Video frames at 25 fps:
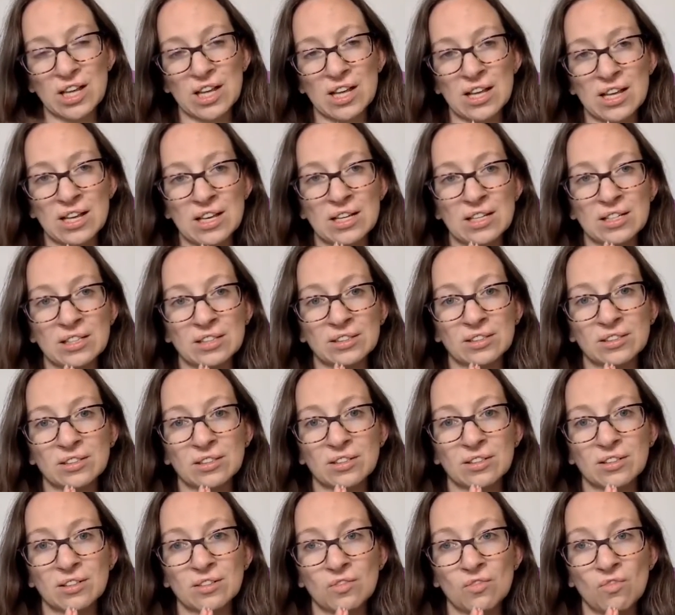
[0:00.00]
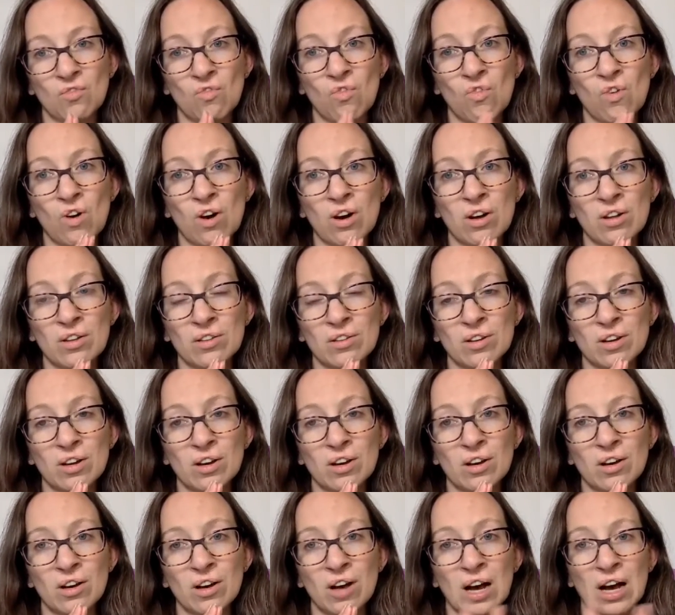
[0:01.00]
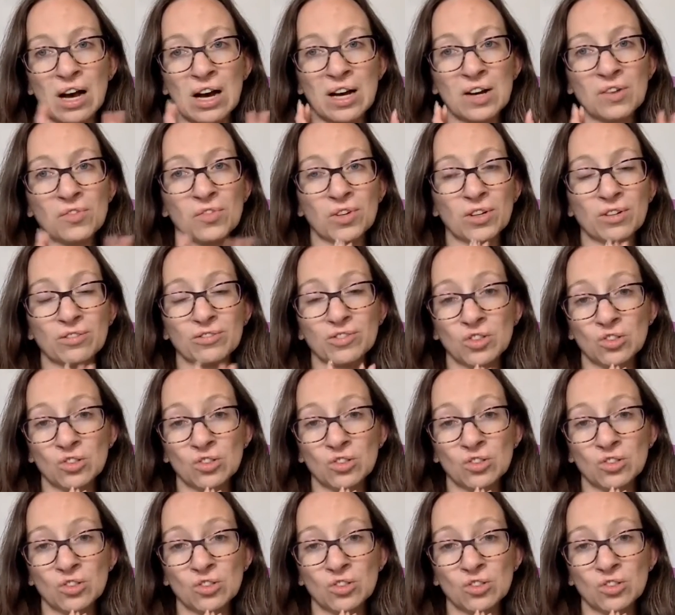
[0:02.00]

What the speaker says: And one I would have